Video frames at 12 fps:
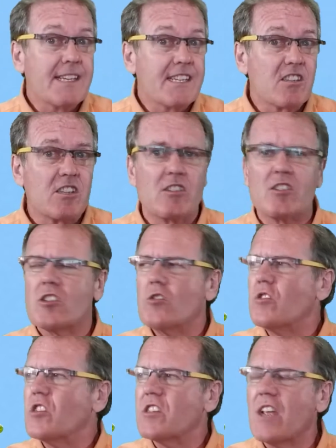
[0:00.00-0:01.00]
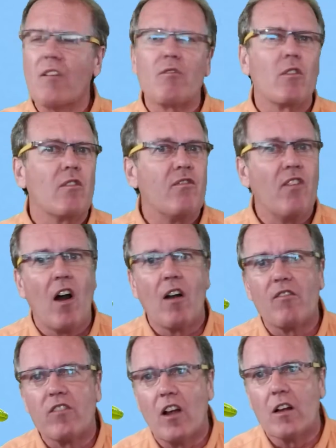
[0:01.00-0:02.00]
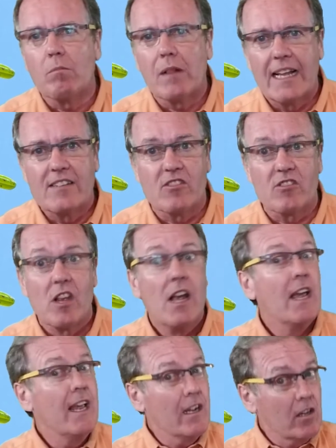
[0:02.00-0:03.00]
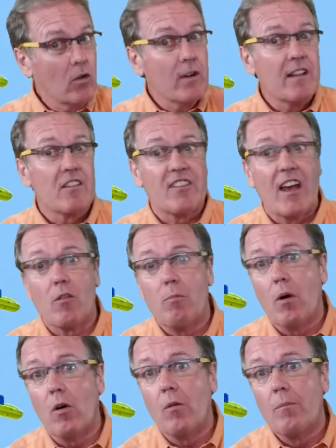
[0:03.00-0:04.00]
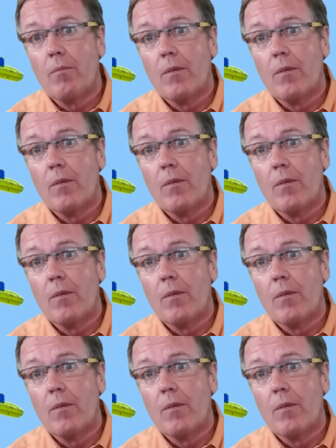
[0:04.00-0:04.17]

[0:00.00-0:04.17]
distance to several far-flung places, including the South Pole.